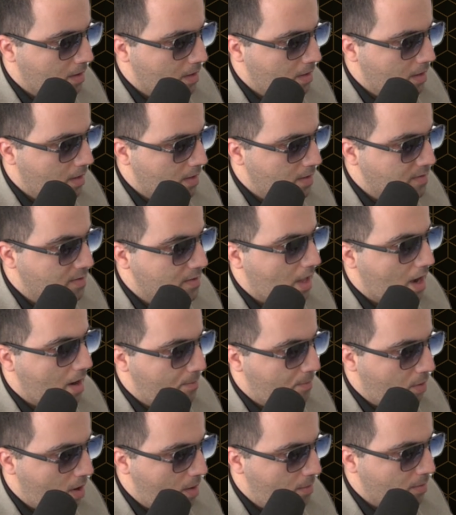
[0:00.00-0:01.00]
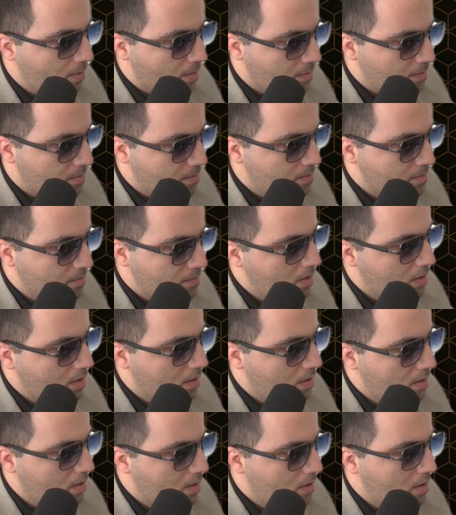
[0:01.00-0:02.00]
Isn't that a problem?
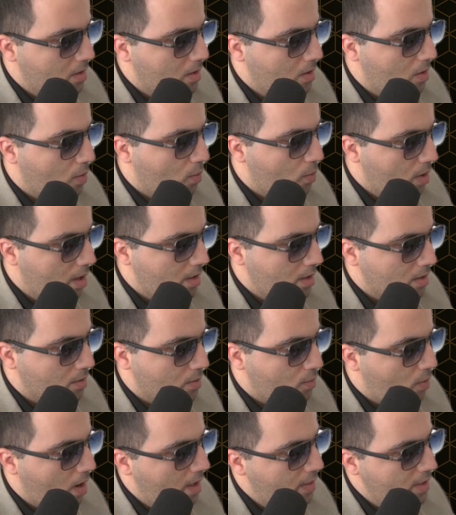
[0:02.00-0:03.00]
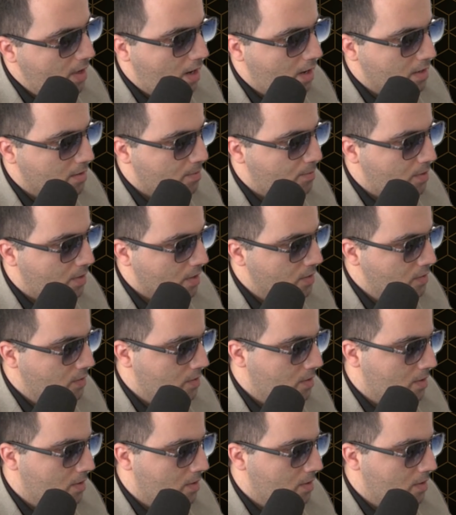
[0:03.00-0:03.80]
Well, why they are depressed?